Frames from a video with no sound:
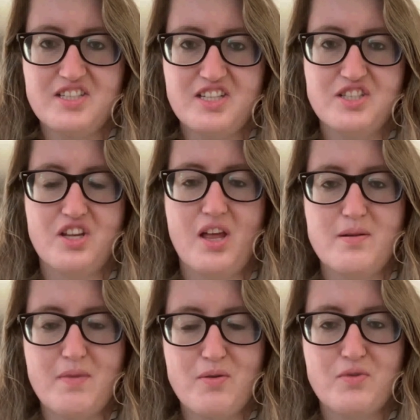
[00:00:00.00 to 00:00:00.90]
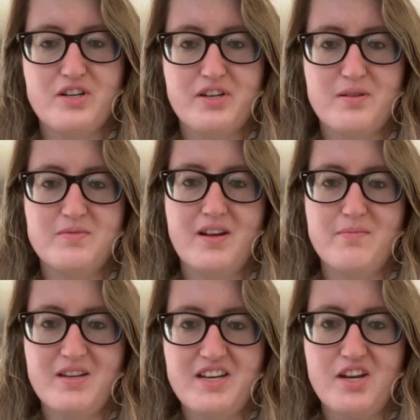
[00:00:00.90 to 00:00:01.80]
since a lot of my work tones
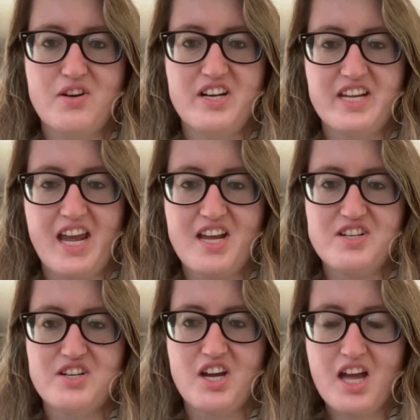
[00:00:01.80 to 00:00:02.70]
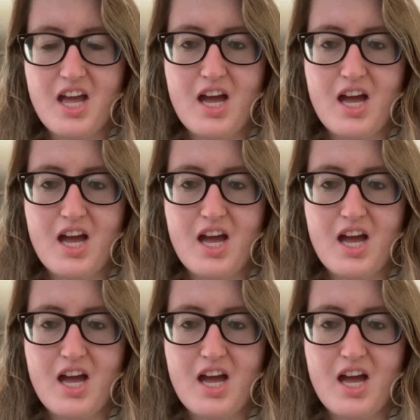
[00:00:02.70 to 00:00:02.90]
have been here in Canada.